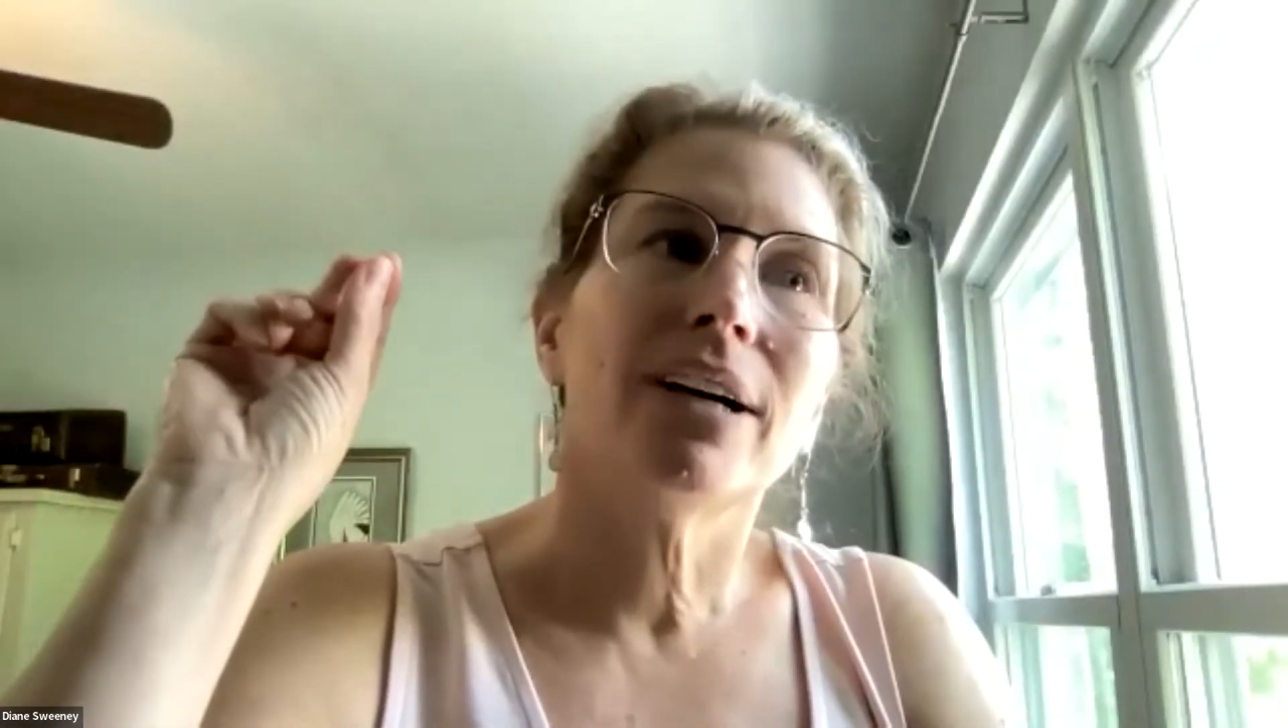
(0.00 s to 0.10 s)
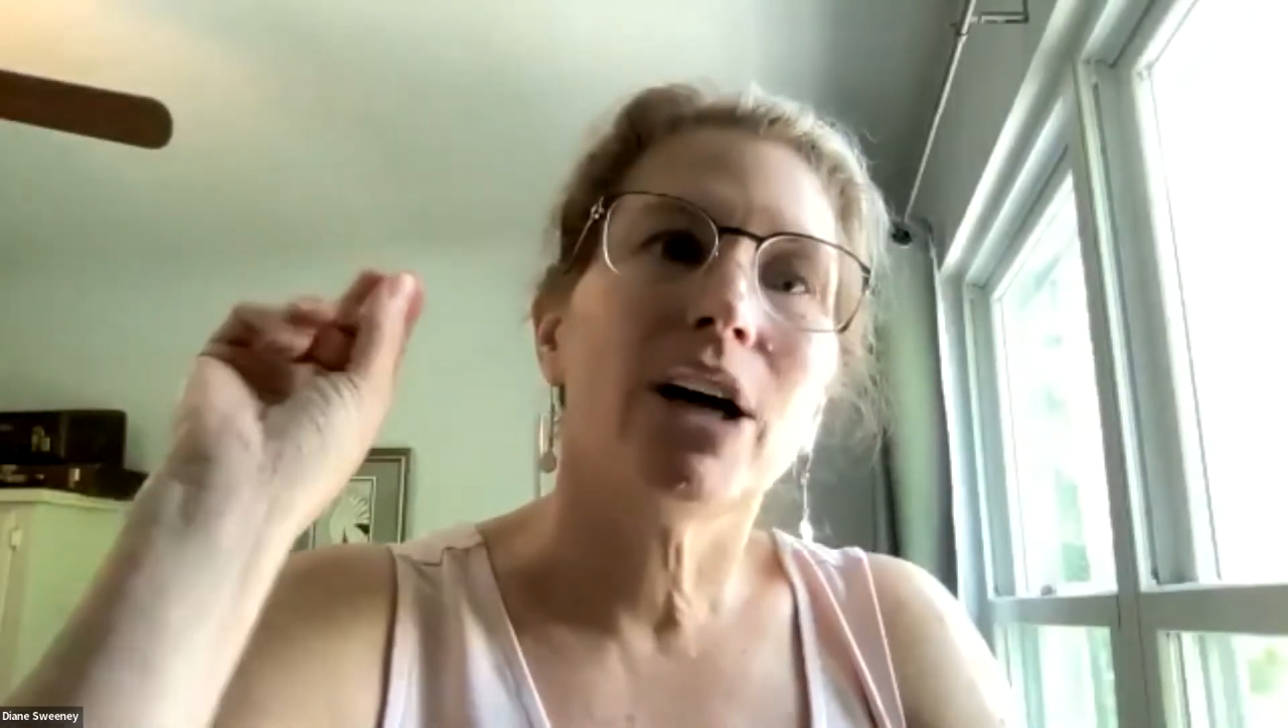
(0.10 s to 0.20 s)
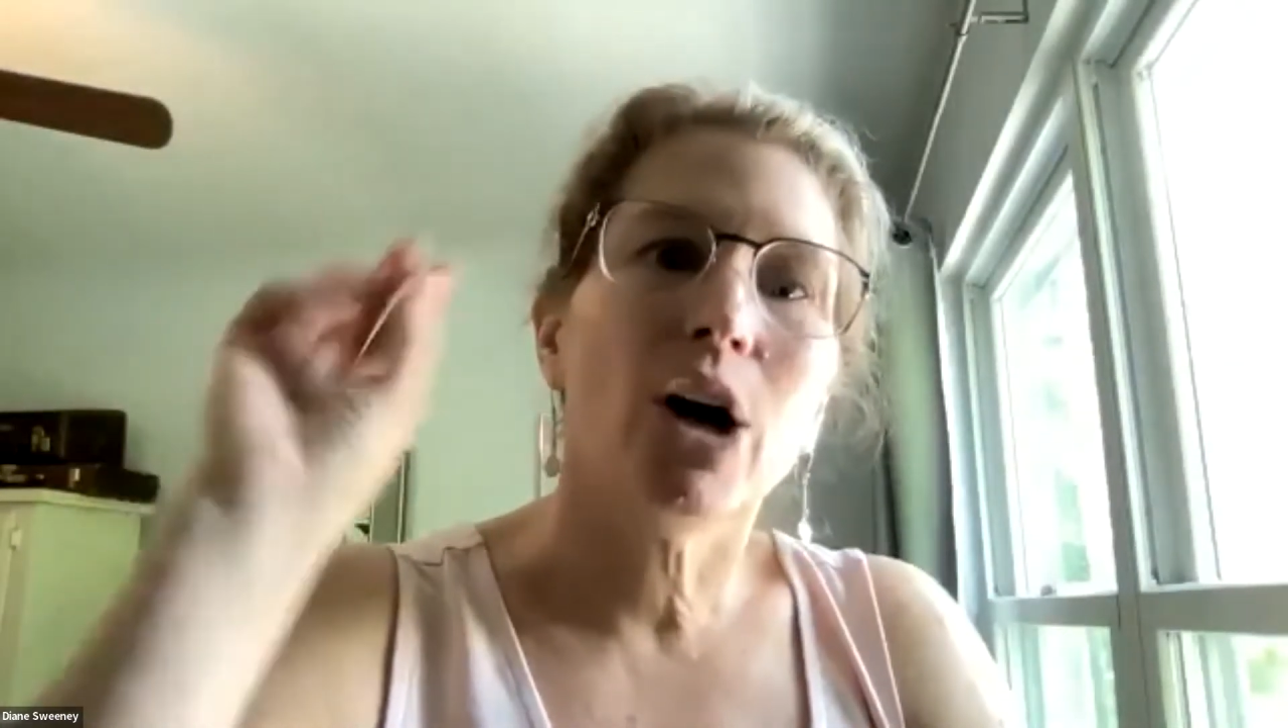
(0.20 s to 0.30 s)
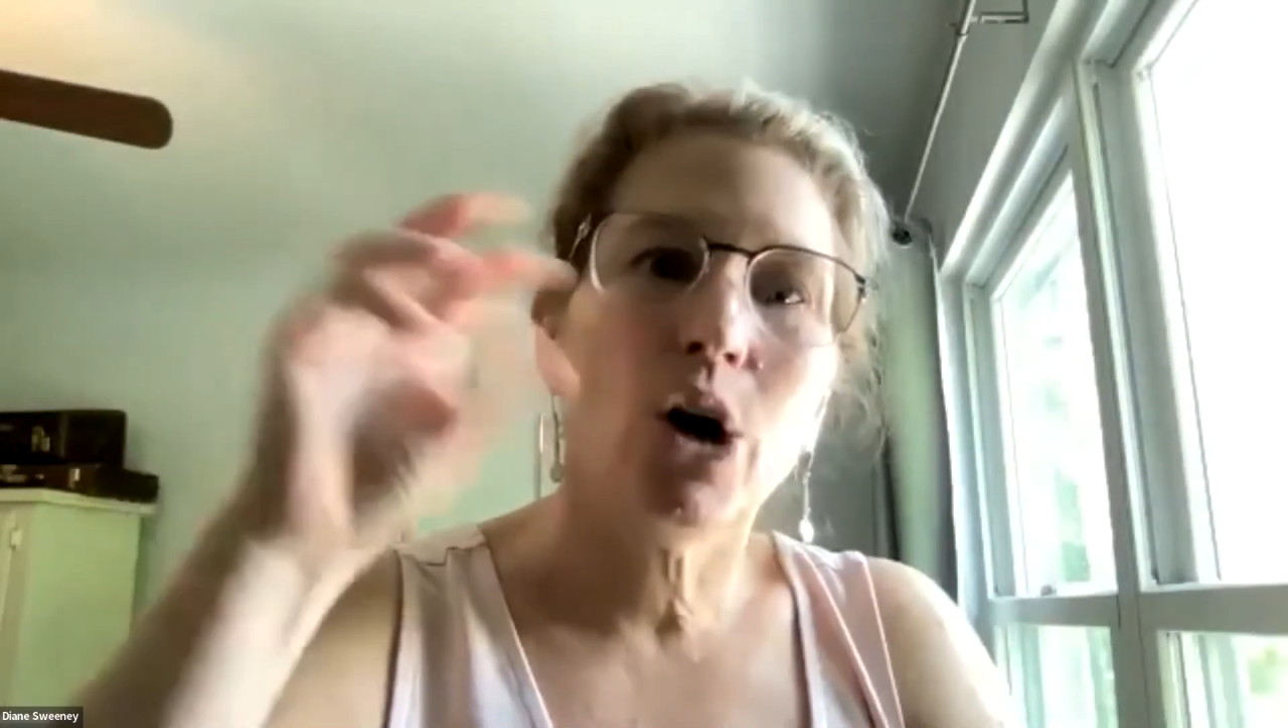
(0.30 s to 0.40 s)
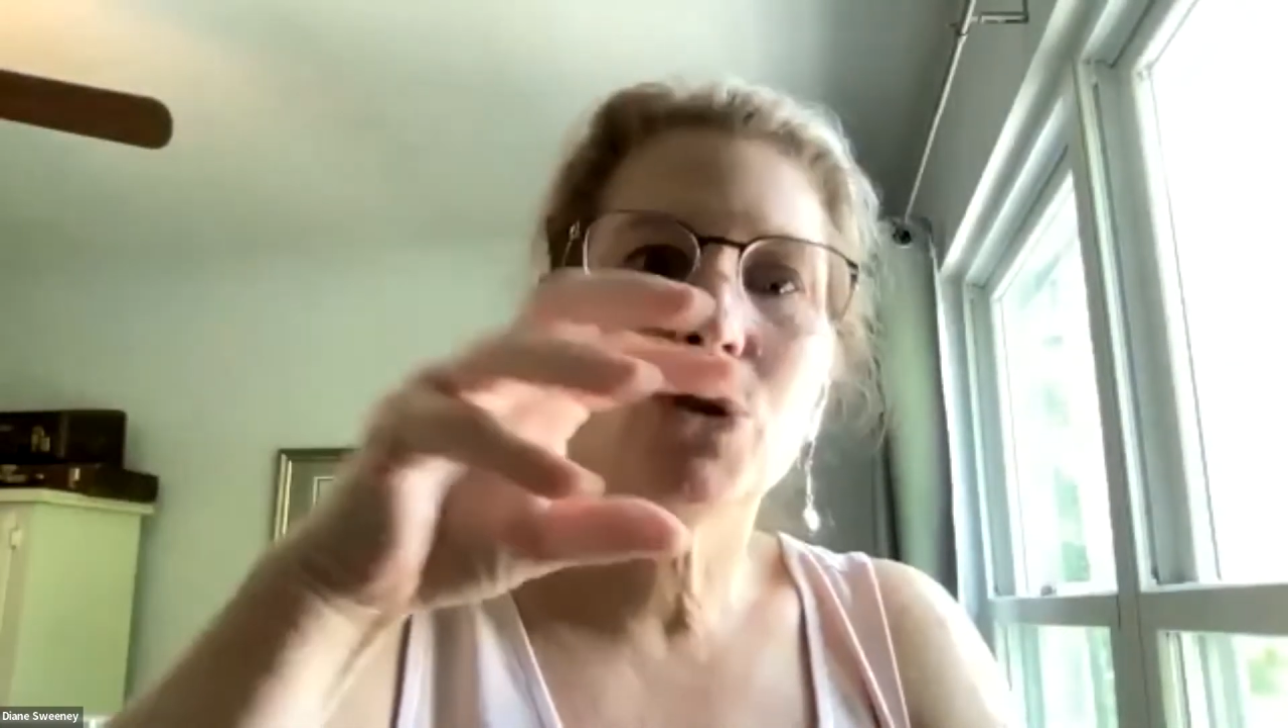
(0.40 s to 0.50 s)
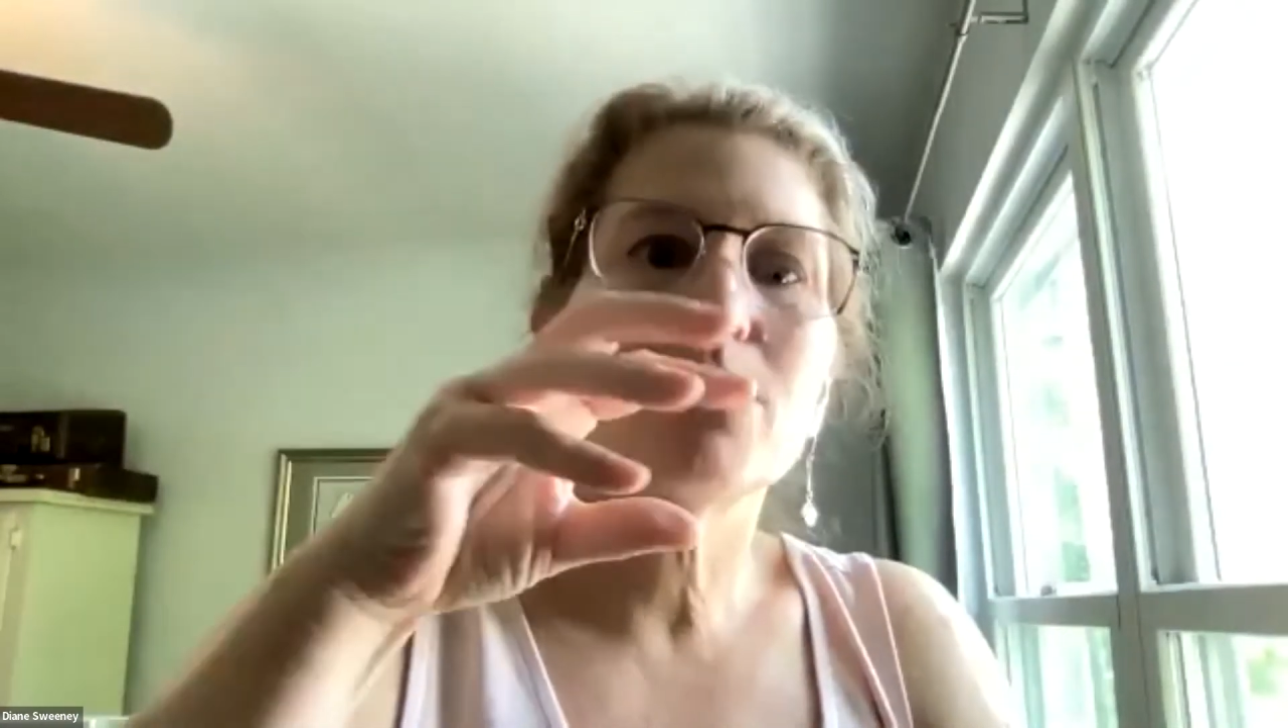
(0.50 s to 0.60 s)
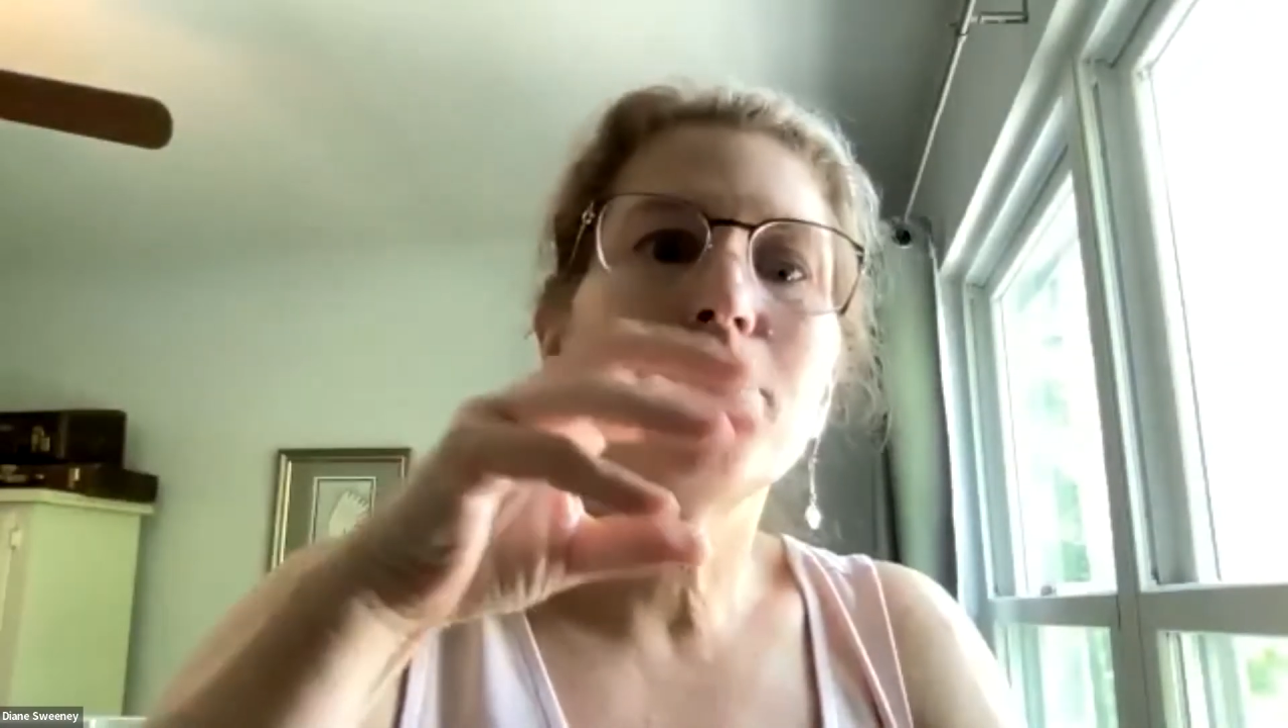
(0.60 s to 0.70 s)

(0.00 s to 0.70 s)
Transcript: coach